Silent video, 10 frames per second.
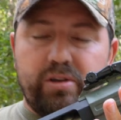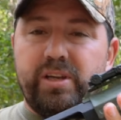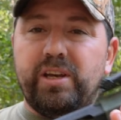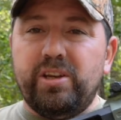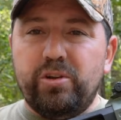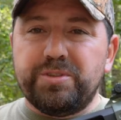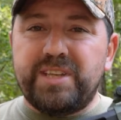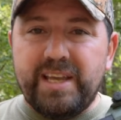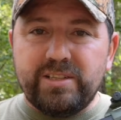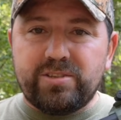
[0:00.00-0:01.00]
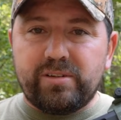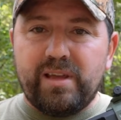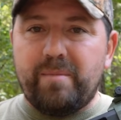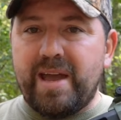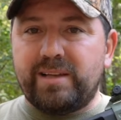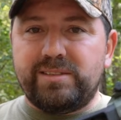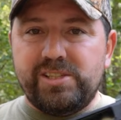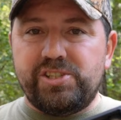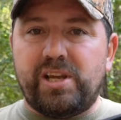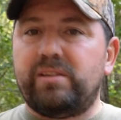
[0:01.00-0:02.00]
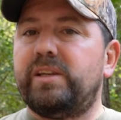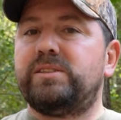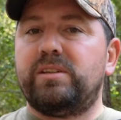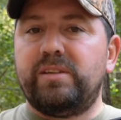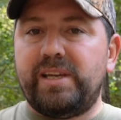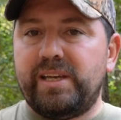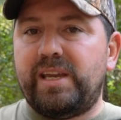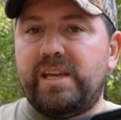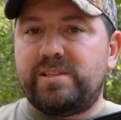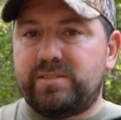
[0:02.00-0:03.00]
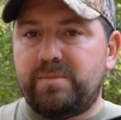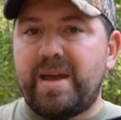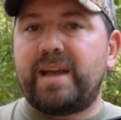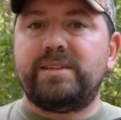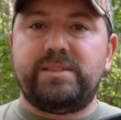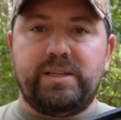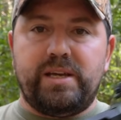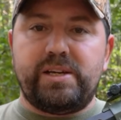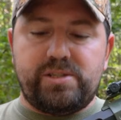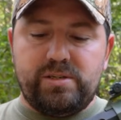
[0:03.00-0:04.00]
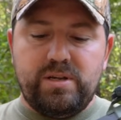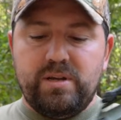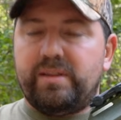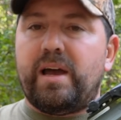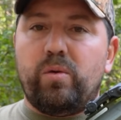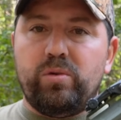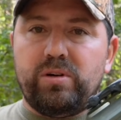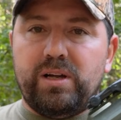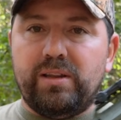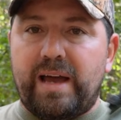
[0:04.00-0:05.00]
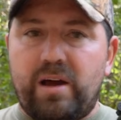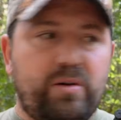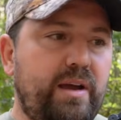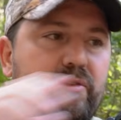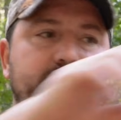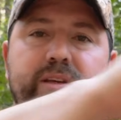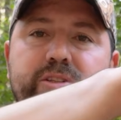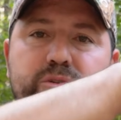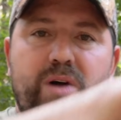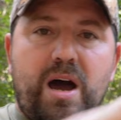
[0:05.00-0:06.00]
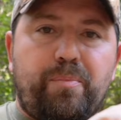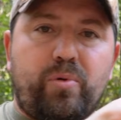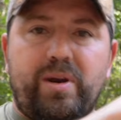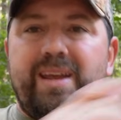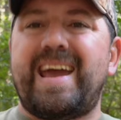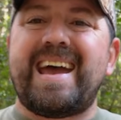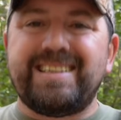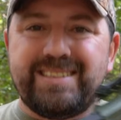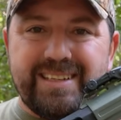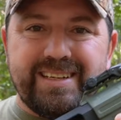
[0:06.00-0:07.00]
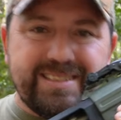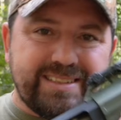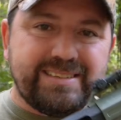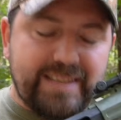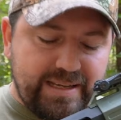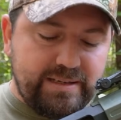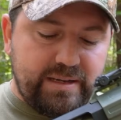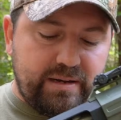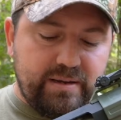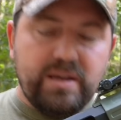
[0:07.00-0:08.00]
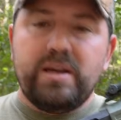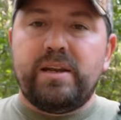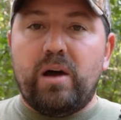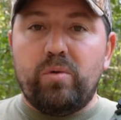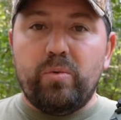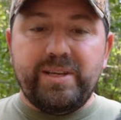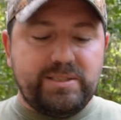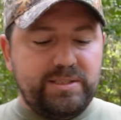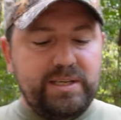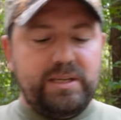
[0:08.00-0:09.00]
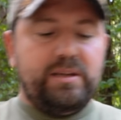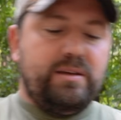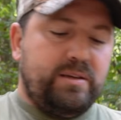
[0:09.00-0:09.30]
you need to do is insert that magazine gently until it engages the magazine catch. That will allow everything to operate as it is intended. Now what we see